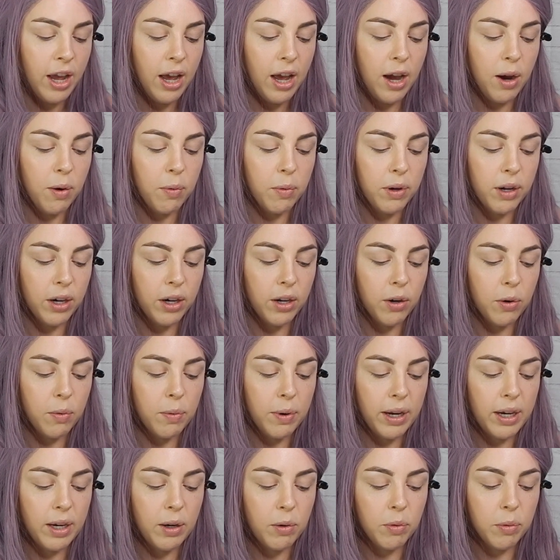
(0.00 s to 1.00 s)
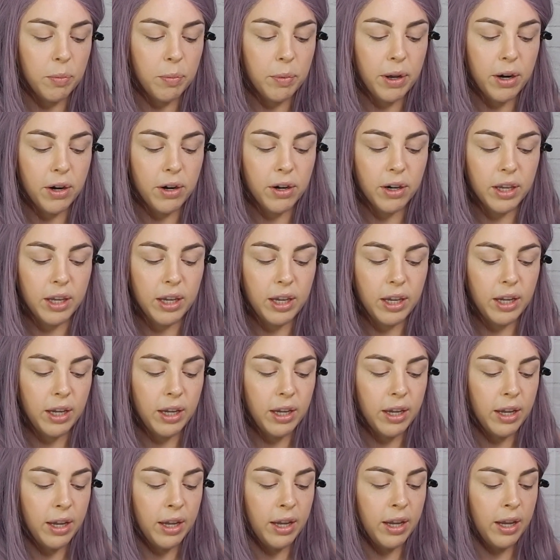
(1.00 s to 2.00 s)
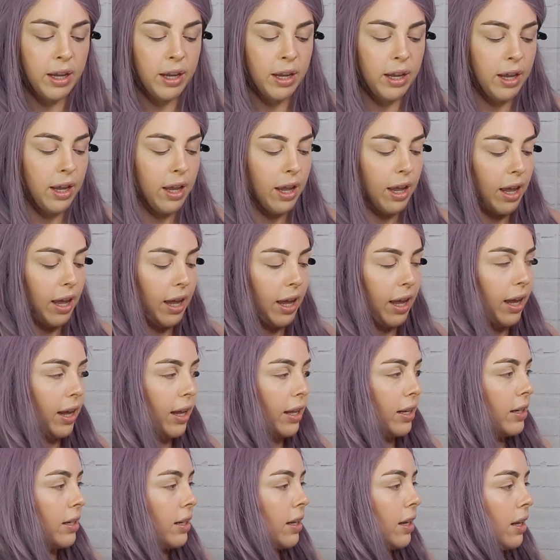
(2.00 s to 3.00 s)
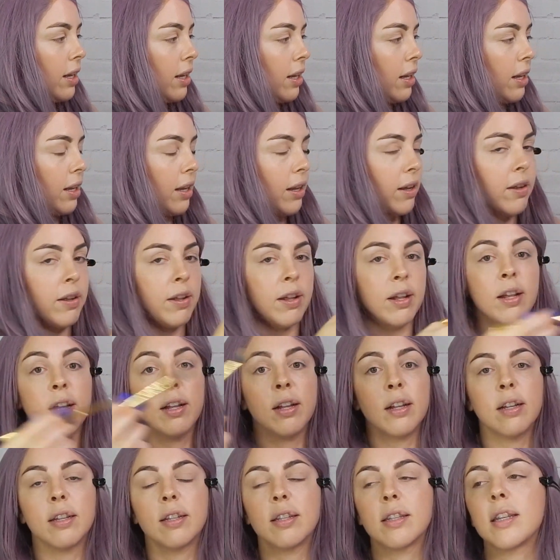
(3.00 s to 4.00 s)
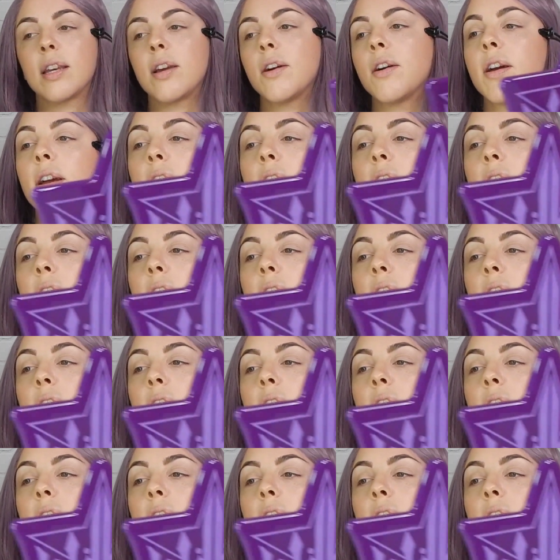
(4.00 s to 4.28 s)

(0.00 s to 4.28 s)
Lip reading: We're going to go right in with Monarchy and see how